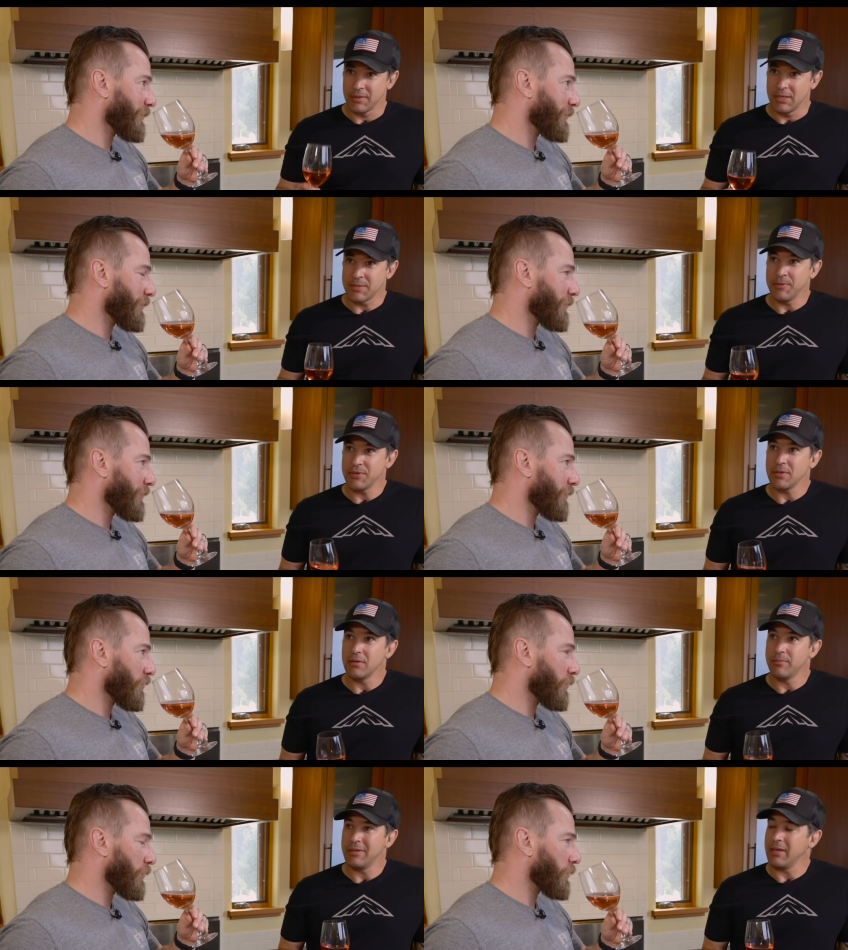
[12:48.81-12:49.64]
Speaker 1: It smells a
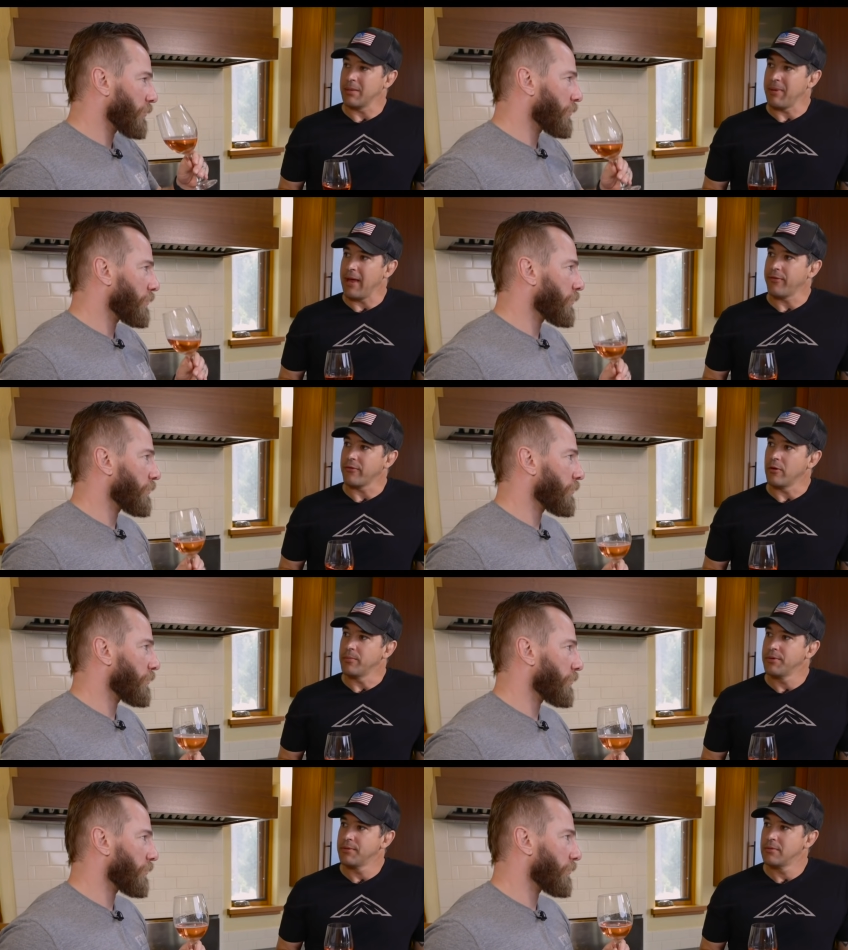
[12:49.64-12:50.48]
little bit like bath
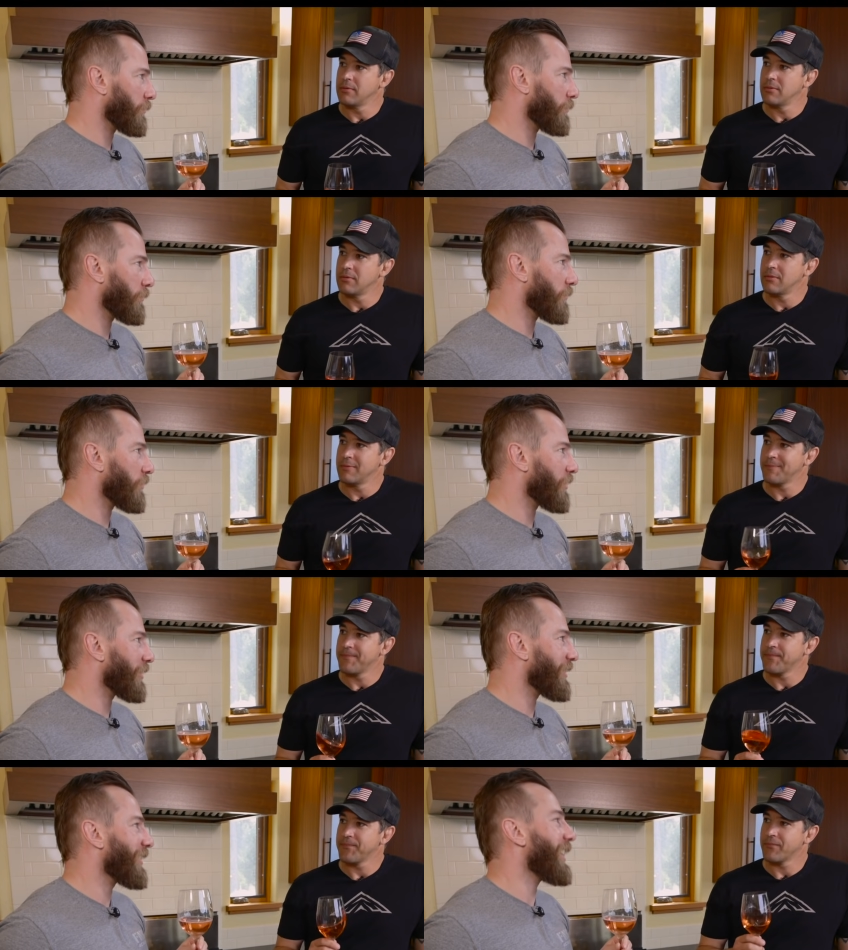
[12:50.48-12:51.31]
soap.
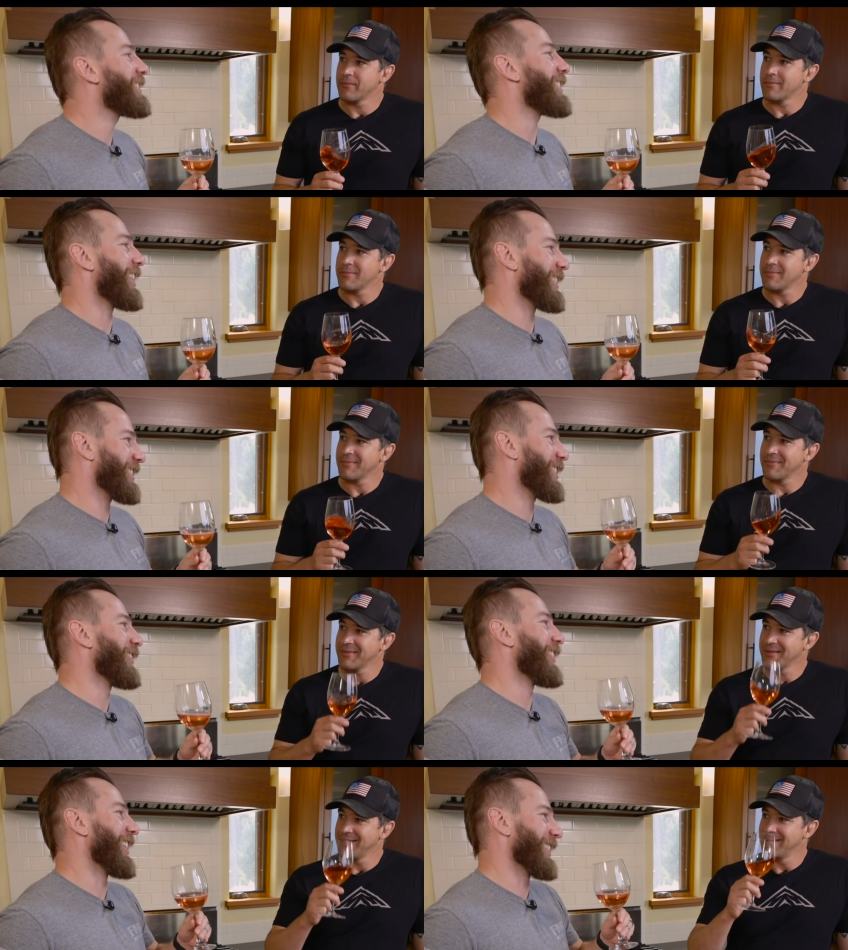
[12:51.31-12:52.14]
Speaker 2: That does
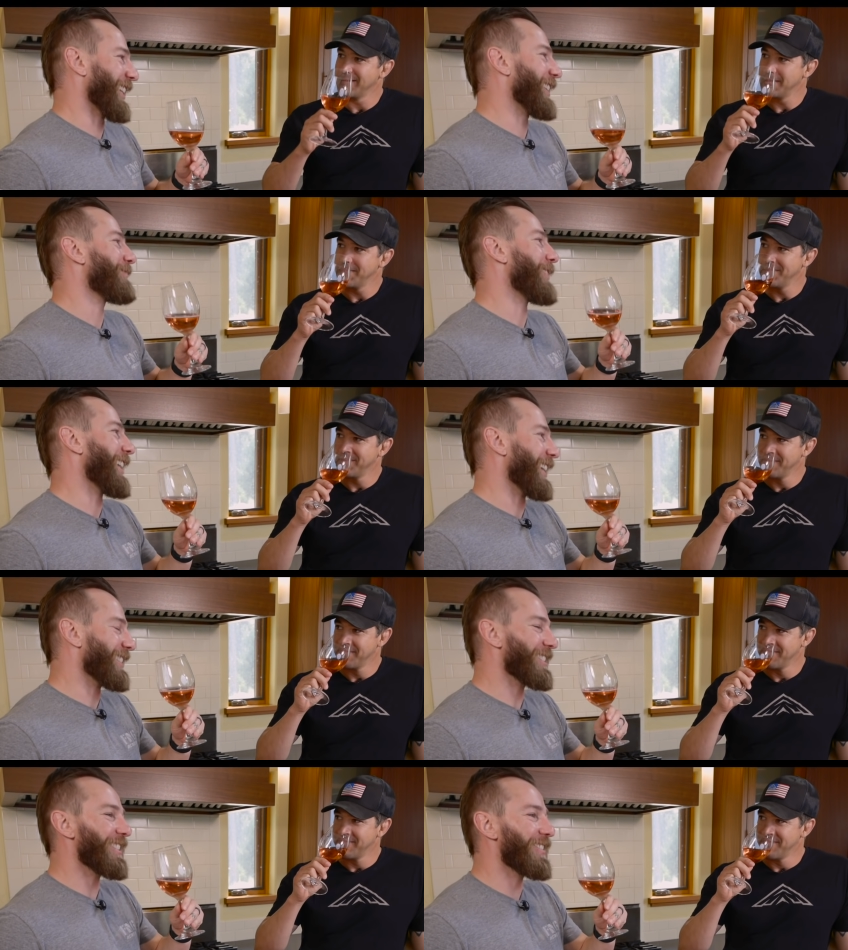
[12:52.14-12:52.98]
smell like
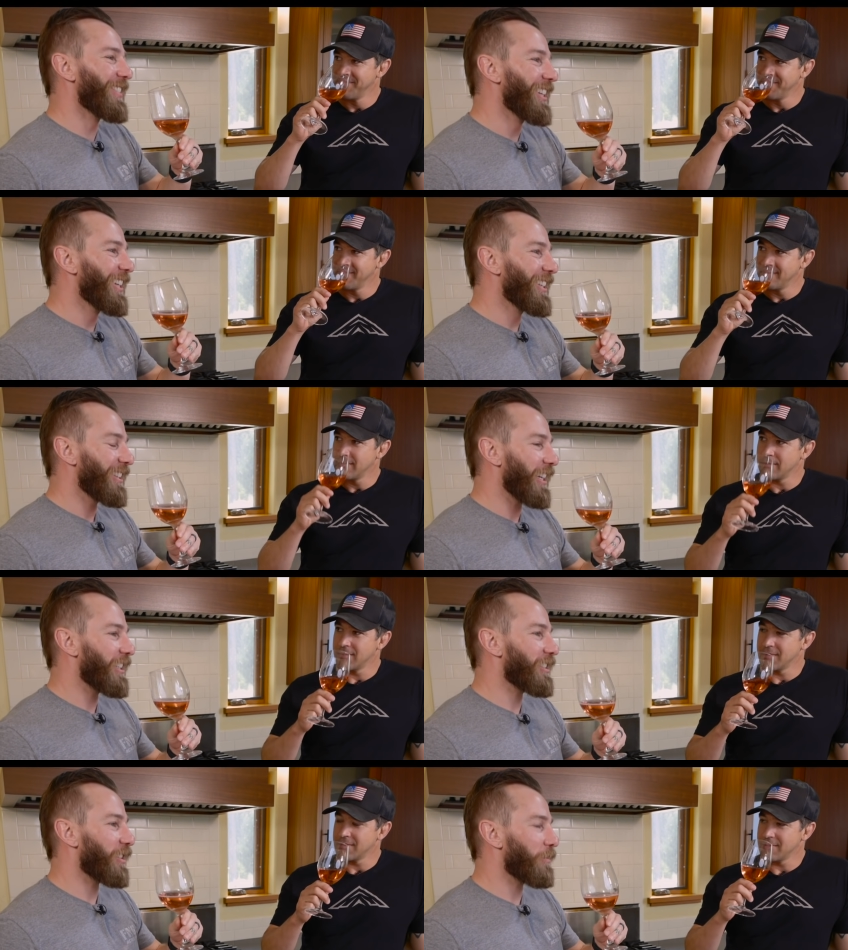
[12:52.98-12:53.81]
bath soap,
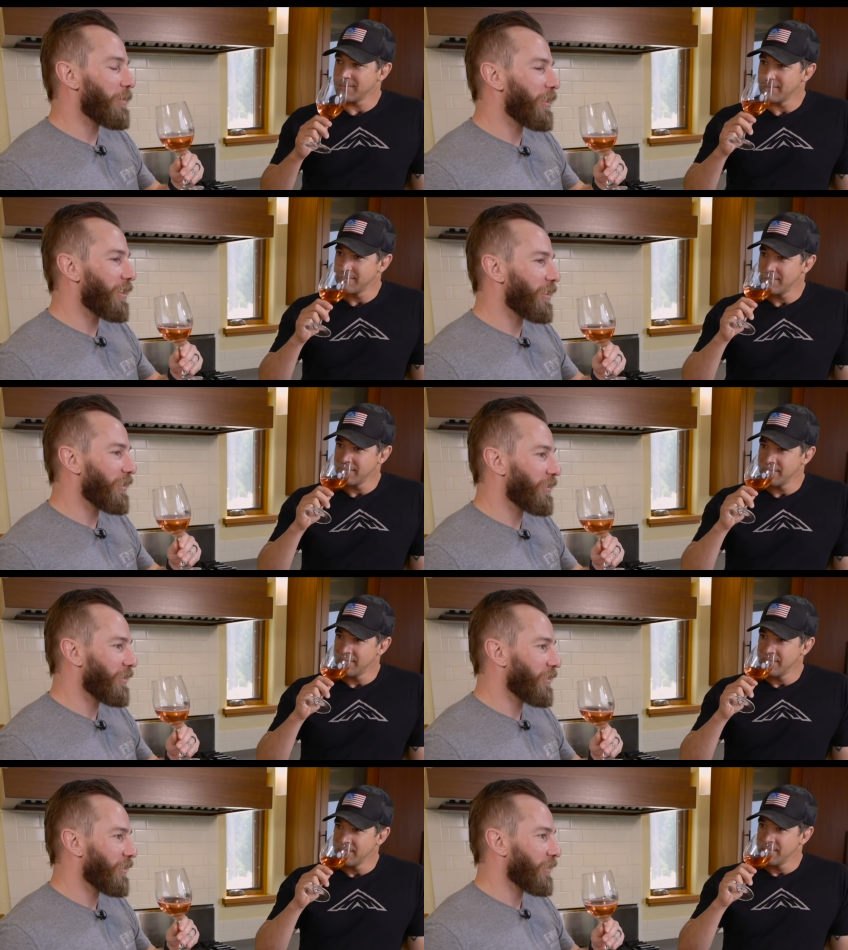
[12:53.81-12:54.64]
like some, uh...
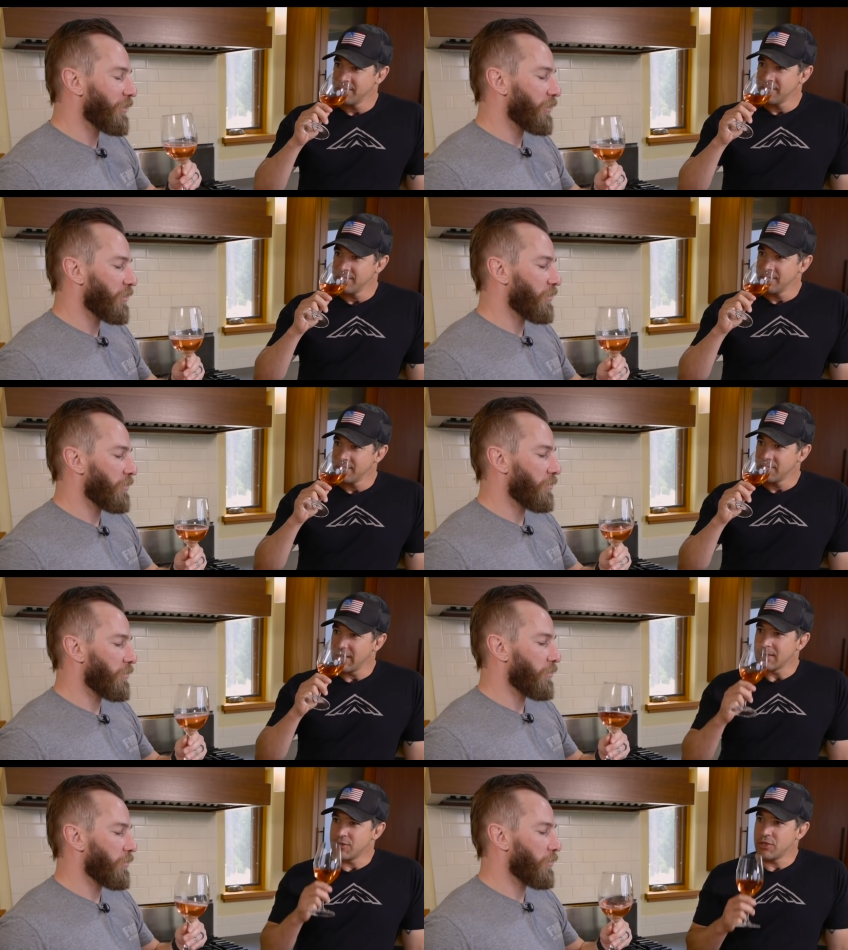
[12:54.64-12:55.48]

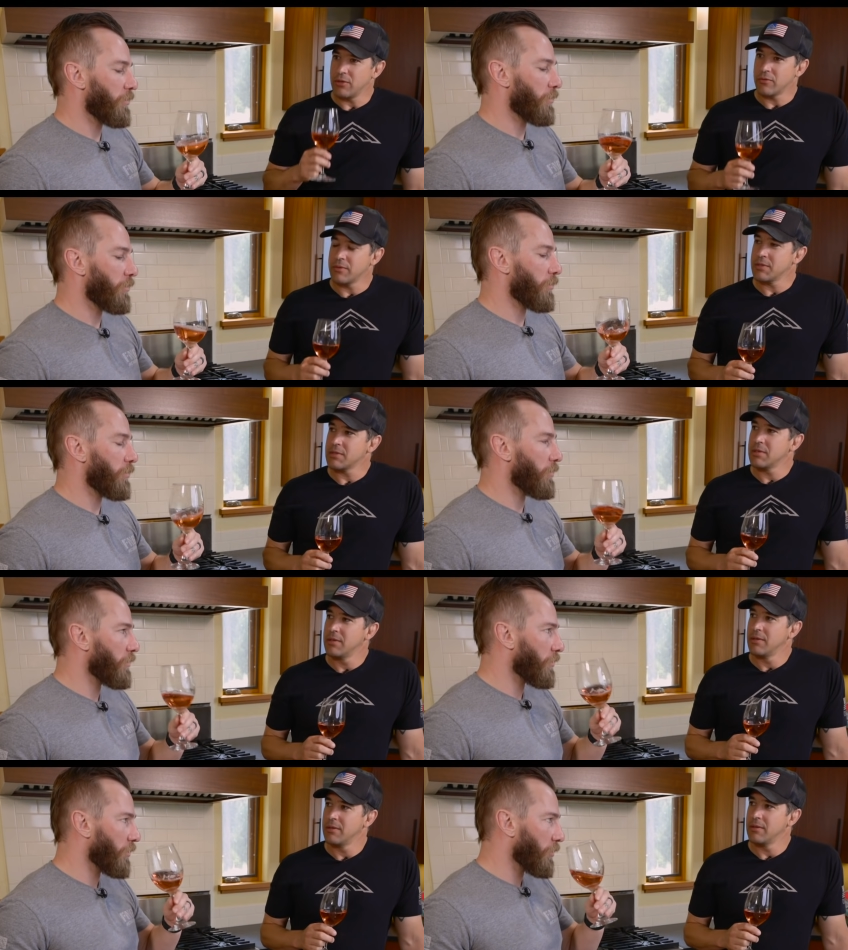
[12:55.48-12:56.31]
Speaker 1: like children's,
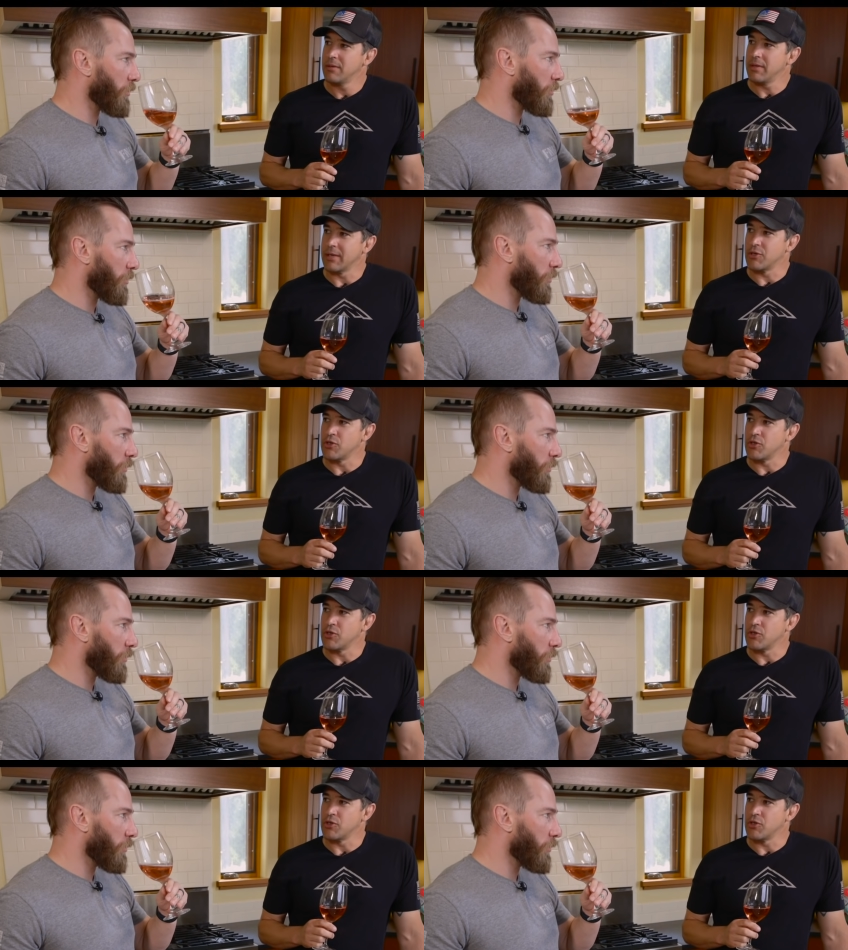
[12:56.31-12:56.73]
like